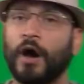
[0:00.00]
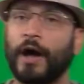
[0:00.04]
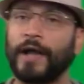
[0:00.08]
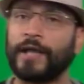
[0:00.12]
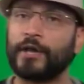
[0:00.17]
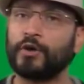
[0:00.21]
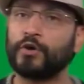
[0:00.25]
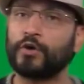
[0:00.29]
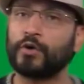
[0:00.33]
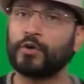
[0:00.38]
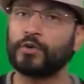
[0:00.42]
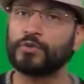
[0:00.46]
I
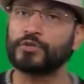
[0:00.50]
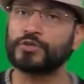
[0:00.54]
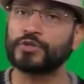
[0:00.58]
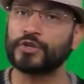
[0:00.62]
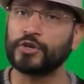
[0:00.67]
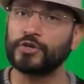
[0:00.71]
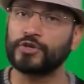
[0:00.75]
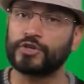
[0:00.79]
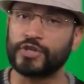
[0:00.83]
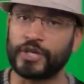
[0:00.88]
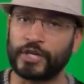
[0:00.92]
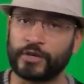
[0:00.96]
can
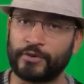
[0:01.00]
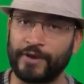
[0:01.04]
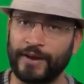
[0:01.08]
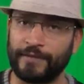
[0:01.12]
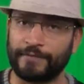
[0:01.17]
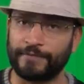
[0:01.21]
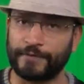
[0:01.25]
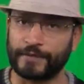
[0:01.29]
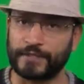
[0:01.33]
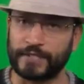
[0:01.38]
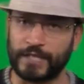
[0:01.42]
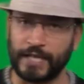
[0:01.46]
also
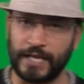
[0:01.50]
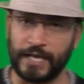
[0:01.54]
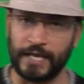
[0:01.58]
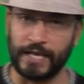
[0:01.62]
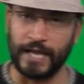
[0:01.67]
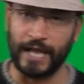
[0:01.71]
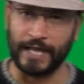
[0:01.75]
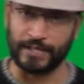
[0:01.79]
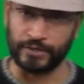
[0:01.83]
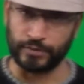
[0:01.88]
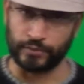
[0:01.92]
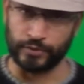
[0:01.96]
generate
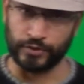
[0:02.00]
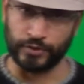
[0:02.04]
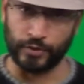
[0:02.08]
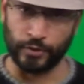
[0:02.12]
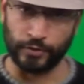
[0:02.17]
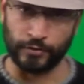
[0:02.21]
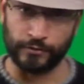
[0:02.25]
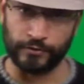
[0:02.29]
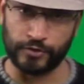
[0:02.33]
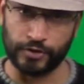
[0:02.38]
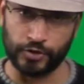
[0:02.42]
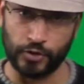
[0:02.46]
fatigue as a
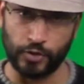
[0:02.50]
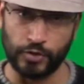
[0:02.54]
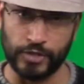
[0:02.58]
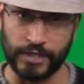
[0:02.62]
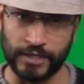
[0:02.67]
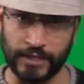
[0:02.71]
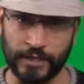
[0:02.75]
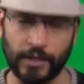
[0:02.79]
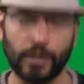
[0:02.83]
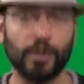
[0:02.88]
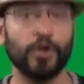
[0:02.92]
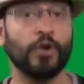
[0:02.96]
result of
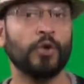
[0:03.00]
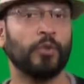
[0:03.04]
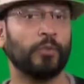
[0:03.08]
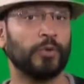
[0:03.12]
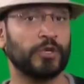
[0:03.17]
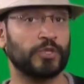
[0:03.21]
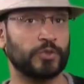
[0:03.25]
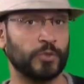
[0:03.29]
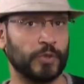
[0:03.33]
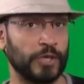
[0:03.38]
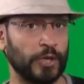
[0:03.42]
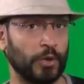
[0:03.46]
shooting,
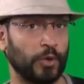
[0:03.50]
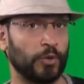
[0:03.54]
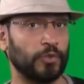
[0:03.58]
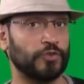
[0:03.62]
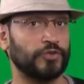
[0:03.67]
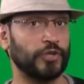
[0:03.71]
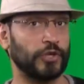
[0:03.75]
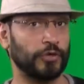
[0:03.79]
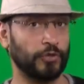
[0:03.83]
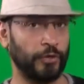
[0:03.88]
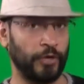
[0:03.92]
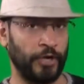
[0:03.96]
which we
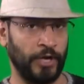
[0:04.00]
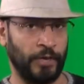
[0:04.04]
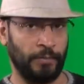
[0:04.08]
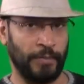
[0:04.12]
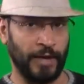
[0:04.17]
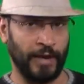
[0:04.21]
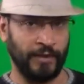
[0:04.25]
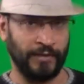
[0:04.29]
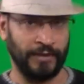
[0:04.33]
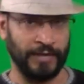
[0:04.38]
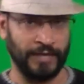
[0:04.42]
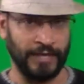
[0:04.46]
also learnt
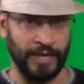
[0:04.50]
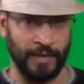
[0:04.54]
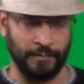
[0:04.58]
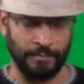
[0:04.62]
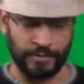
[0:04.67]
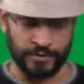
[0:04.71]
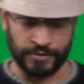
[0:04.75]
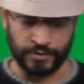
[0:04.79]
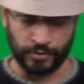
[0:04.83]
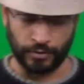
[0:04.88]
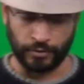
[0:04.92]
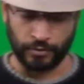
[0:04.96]
about in
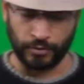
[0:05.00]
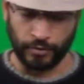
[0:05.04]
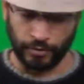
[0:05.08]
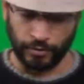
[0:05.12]
episode